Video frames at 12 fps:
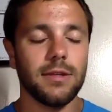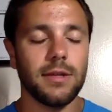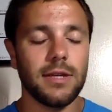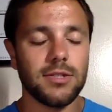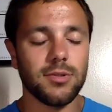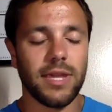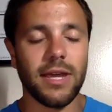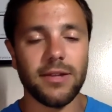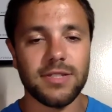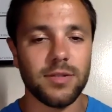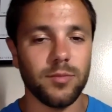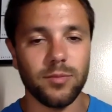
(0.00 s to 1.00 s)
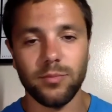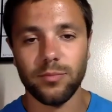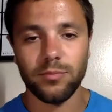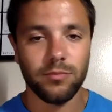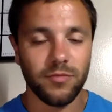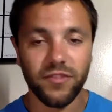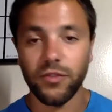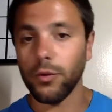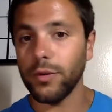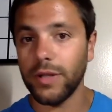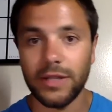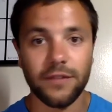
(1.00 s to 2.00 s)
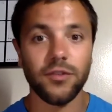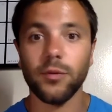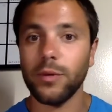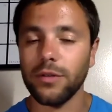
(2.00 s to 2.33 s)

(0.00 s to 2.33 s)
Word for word: so calcium floating, if you will,